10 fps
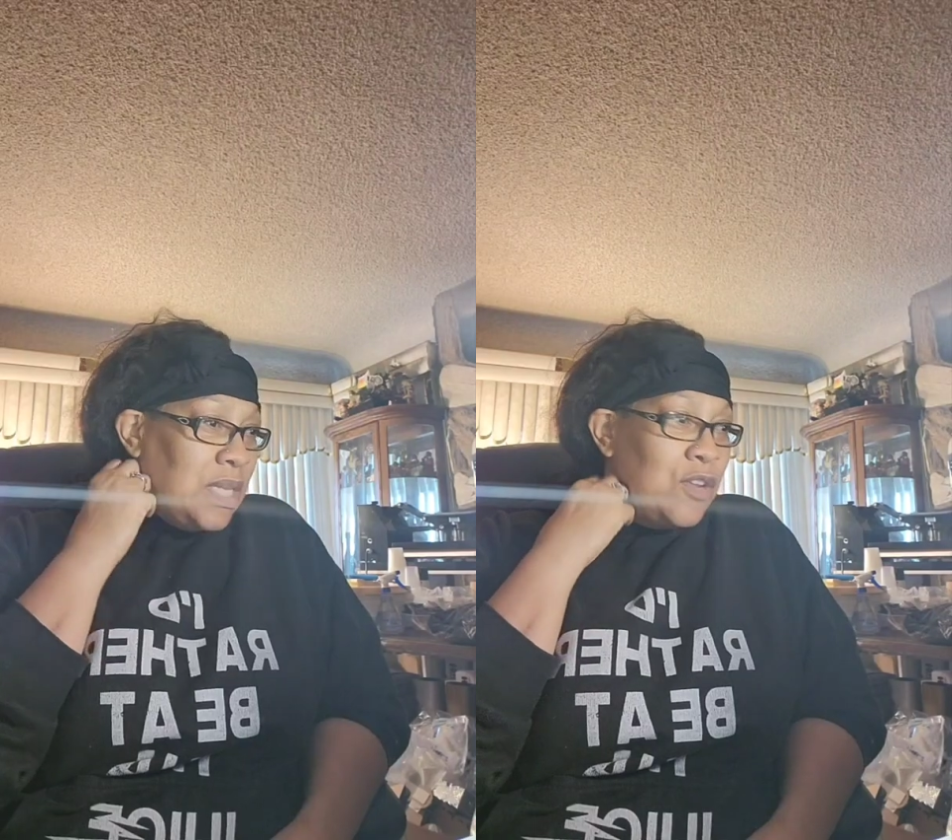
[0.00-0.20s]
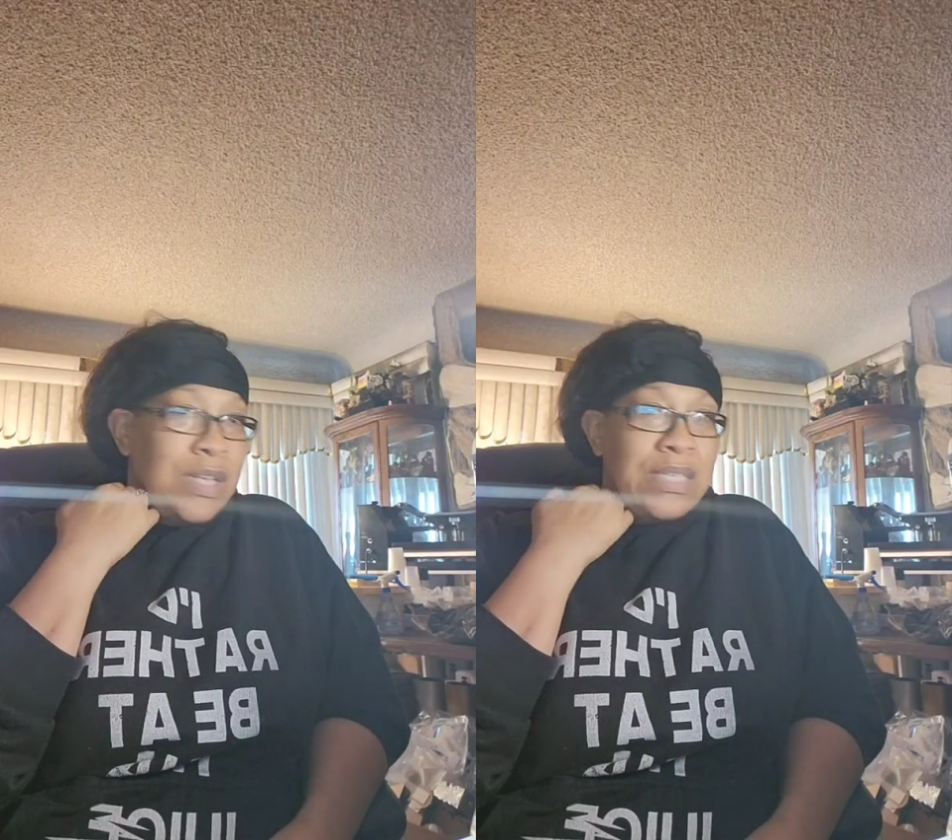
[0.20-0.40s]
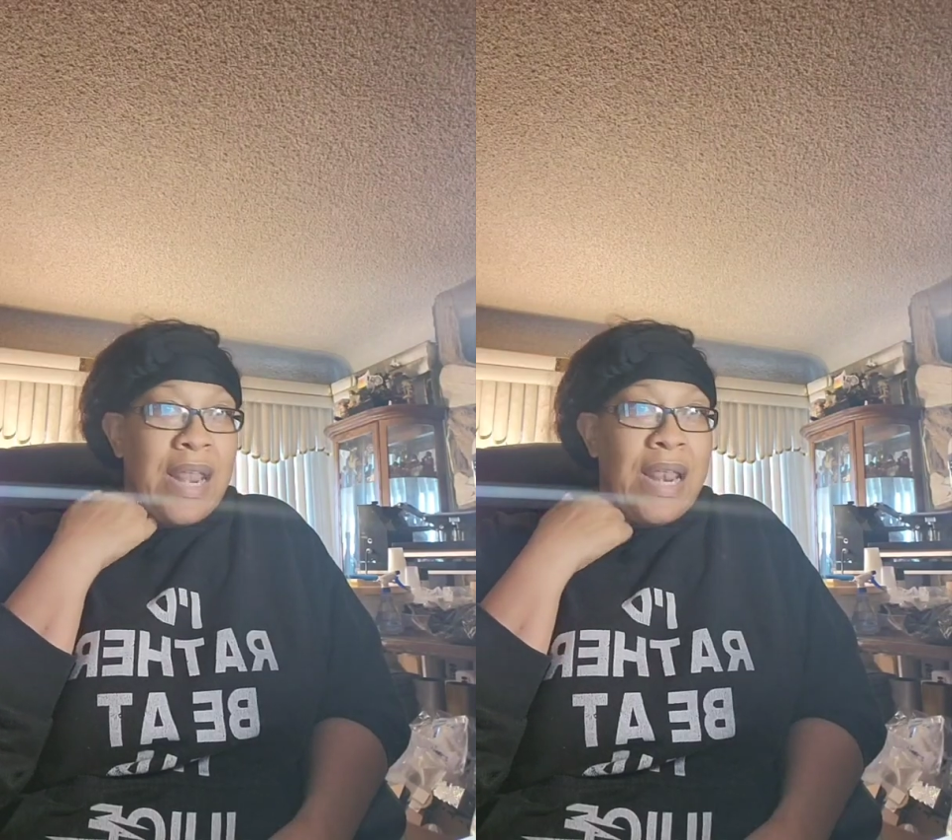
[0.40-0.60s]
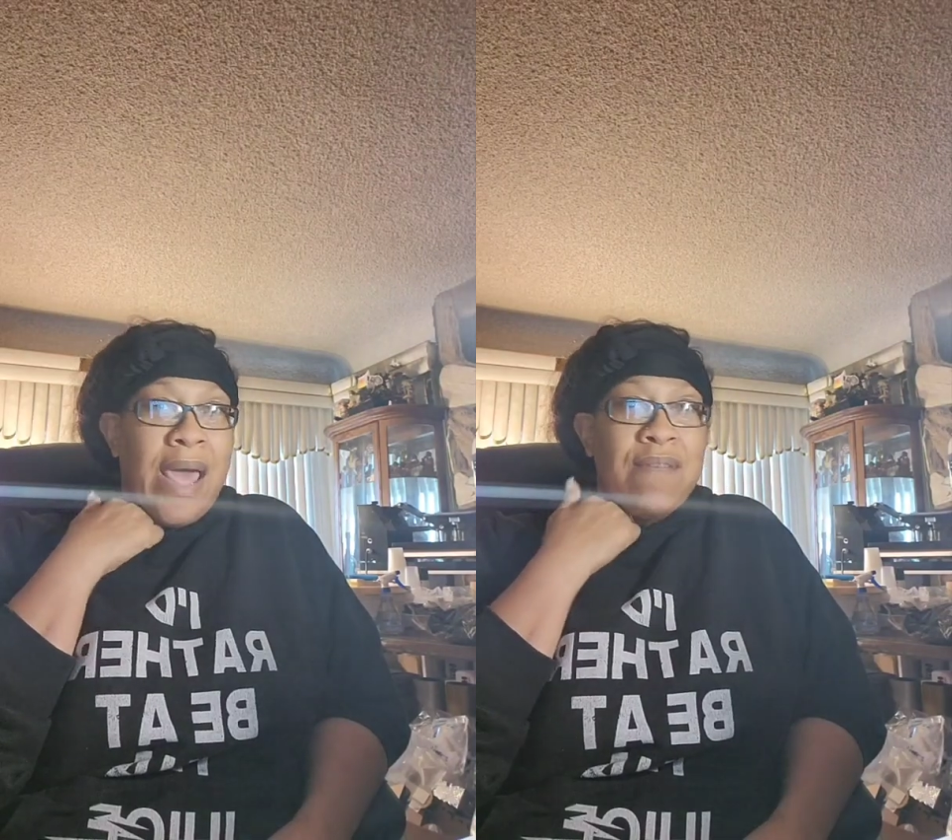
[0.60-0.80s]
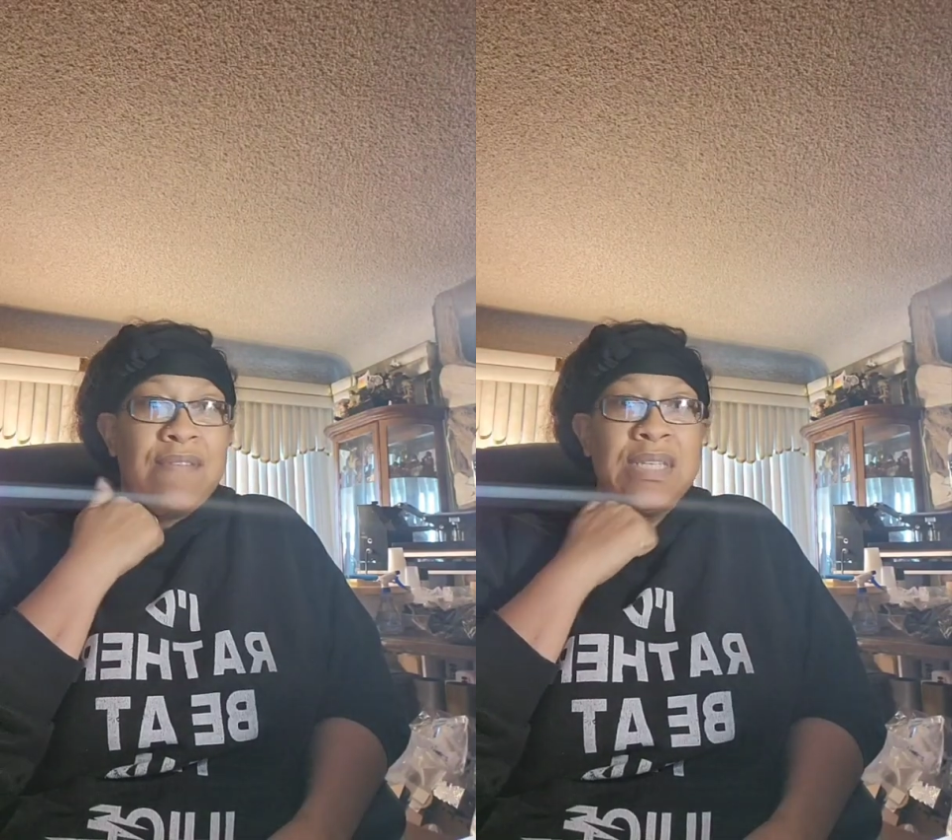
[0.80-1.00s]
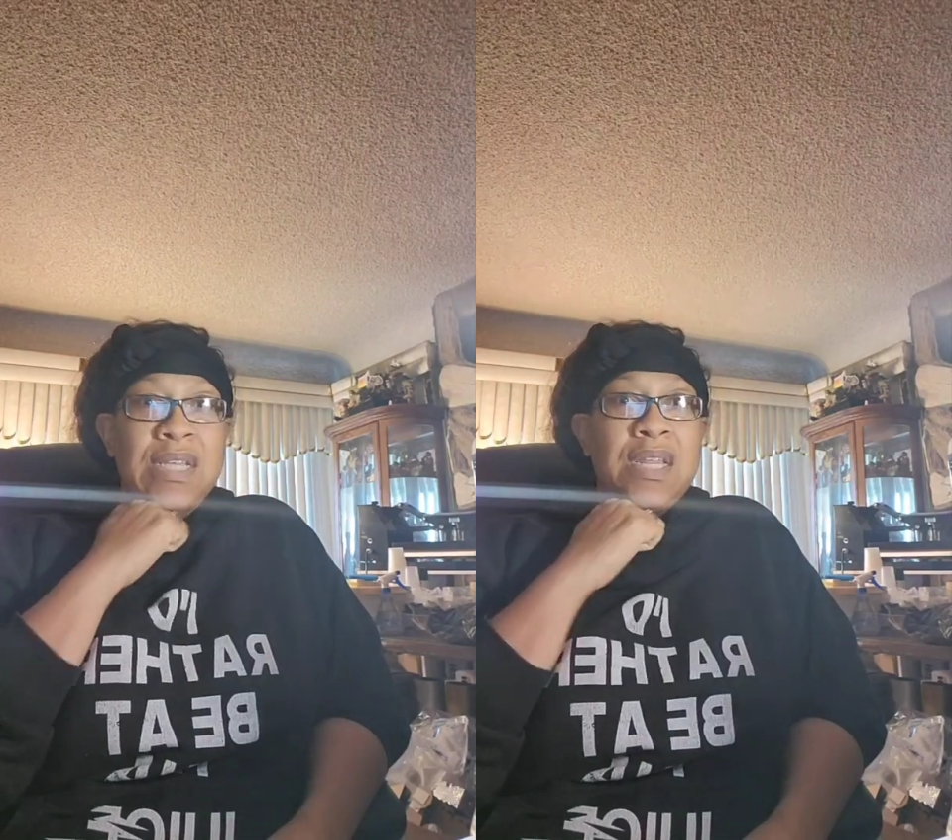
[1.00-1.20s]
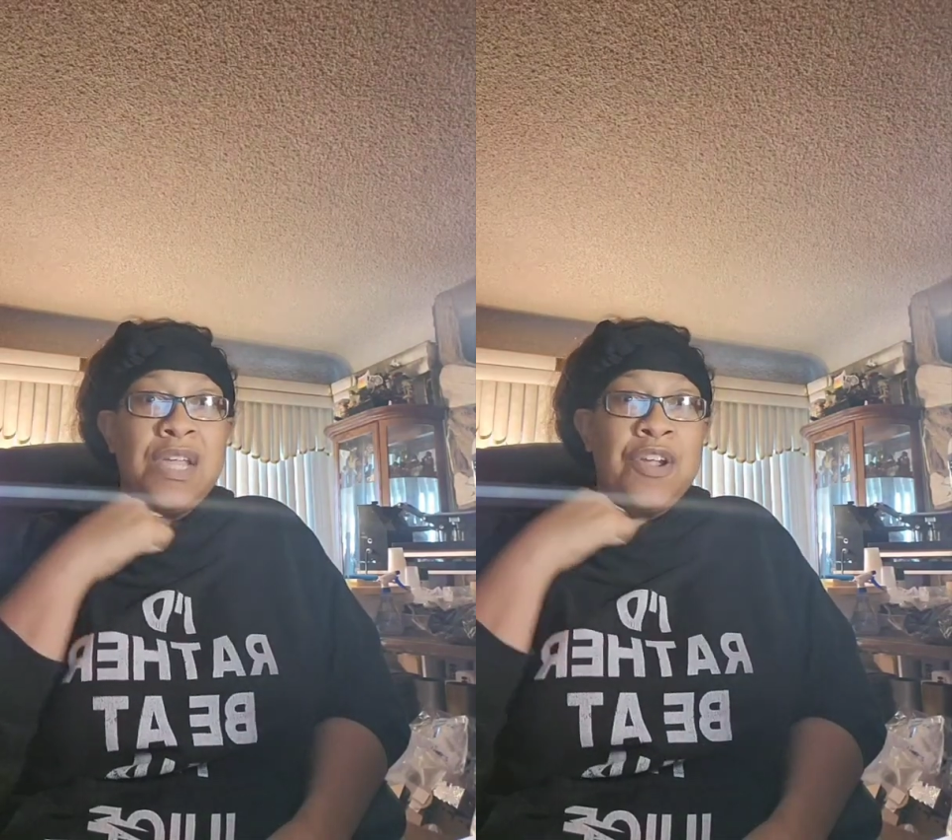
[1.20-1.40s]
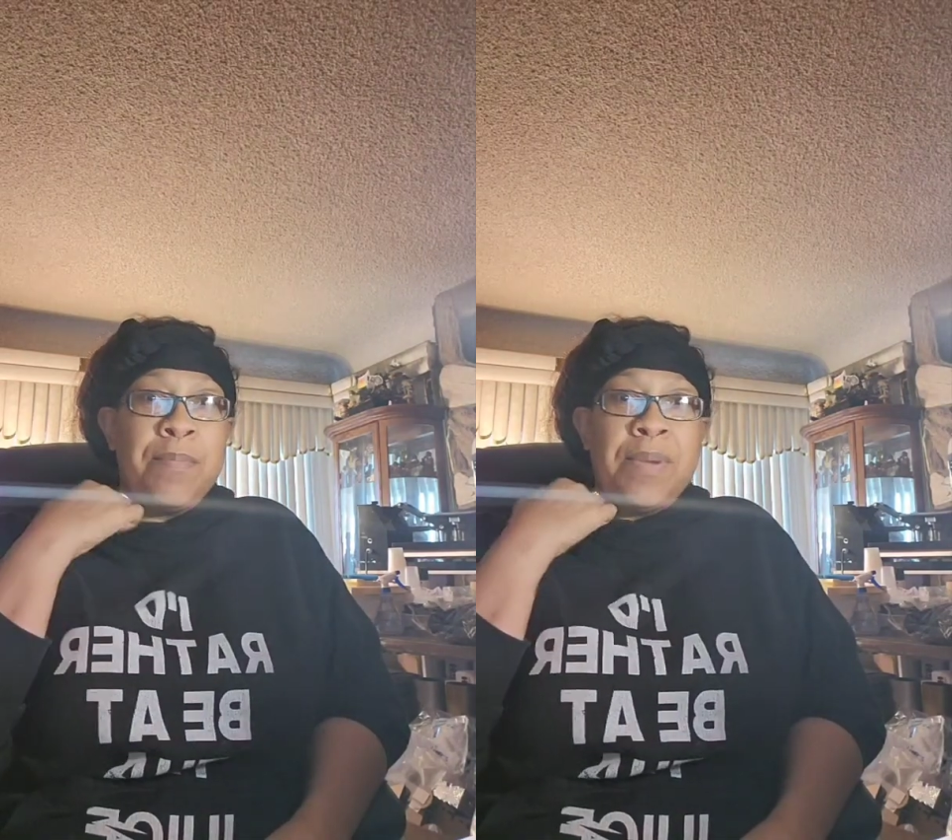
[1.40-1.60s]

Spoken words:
I know it's not a lot of us in here,